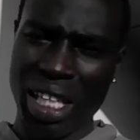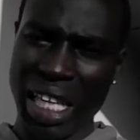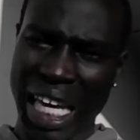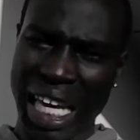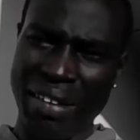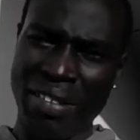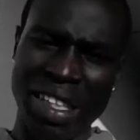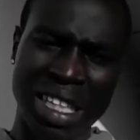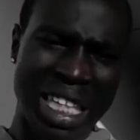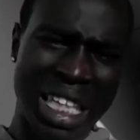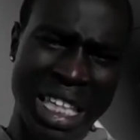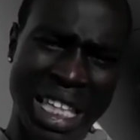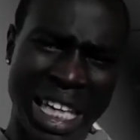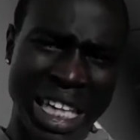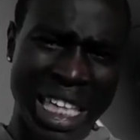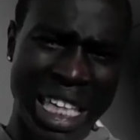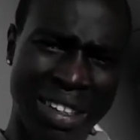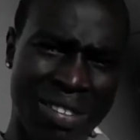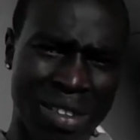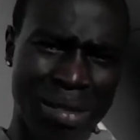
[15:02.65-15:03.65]
Every lead I
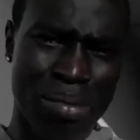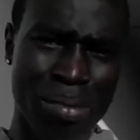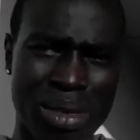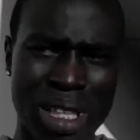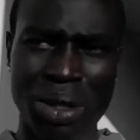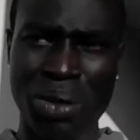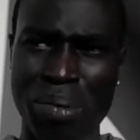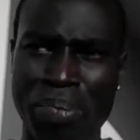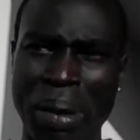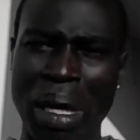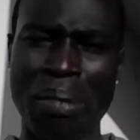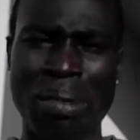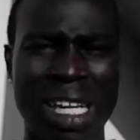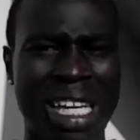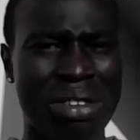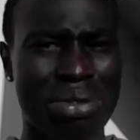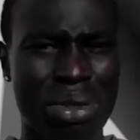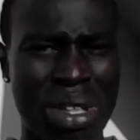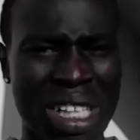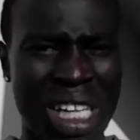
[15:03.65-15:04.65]
give them, they would pay me
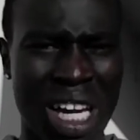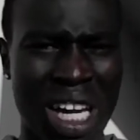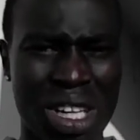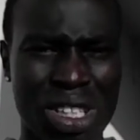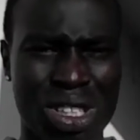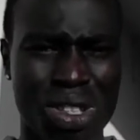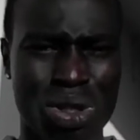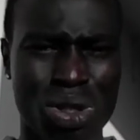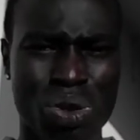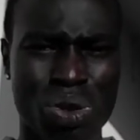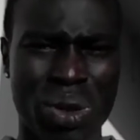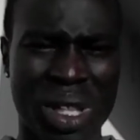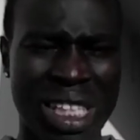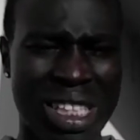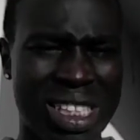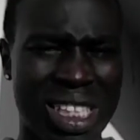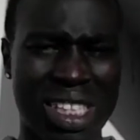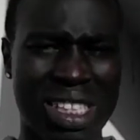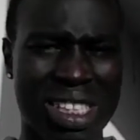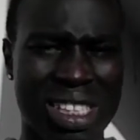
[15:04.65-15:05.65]
like three dollars or twenty
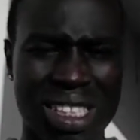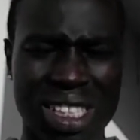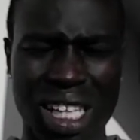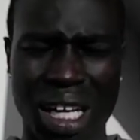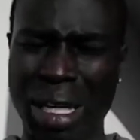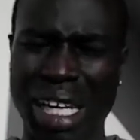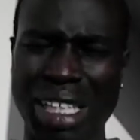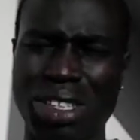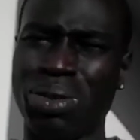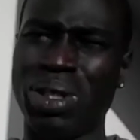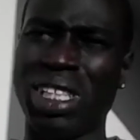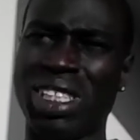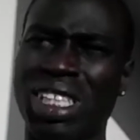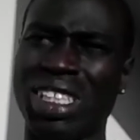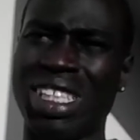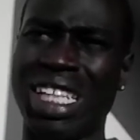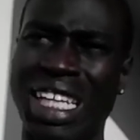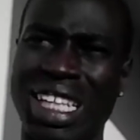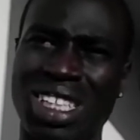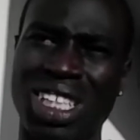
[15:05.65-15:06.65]
cents. Or uh, not twenty
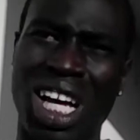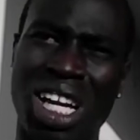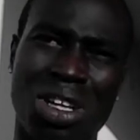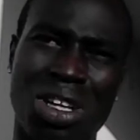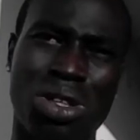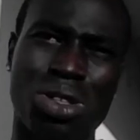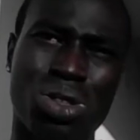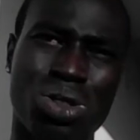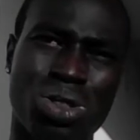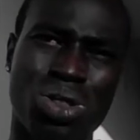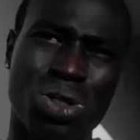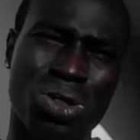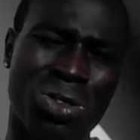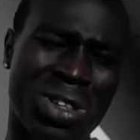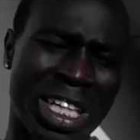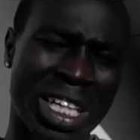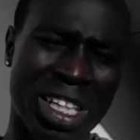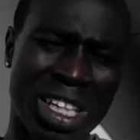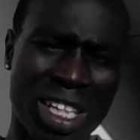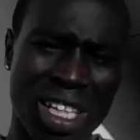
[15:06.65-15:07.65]
cents, like a dollar
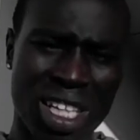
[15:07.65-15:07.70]
three.